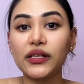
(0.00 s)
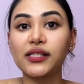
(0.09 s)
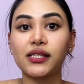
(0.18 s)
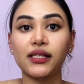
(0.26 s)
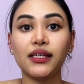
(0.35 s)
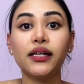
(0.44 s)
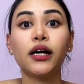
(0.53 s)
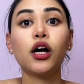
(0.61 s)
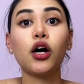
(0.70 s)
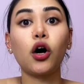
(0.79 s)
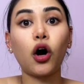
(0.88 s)
we see
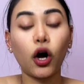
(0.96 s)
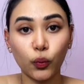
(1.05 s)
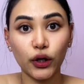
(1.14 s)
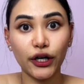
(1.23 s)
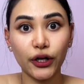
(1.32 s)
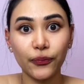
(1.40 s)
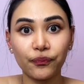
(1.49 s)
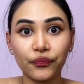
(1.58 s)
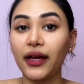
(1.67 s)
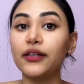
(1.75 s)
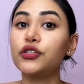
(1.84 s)
onward.
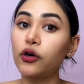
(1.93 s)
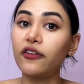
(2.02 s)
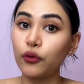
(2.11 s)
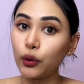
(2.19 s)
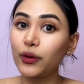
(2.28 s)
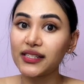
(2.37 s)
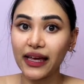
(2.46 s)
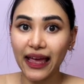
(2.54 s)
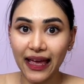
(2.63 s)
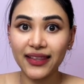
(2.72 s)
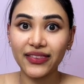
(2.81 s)
And so if we were
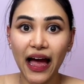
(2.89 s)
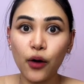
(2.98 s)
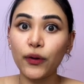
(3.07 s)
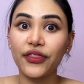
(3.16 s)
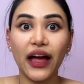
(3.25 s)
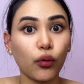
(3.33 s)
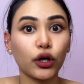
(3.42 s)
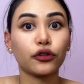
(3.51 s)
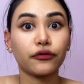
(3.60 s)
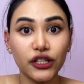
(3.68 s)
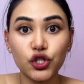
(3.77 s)
to AND that with
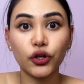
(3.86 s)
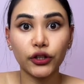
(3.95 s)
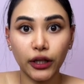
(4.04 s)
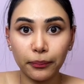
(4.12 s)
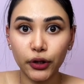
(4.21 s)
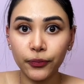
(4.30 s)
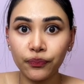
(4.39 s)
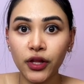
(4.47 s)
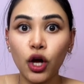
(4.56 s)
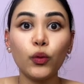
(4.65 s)
our original number,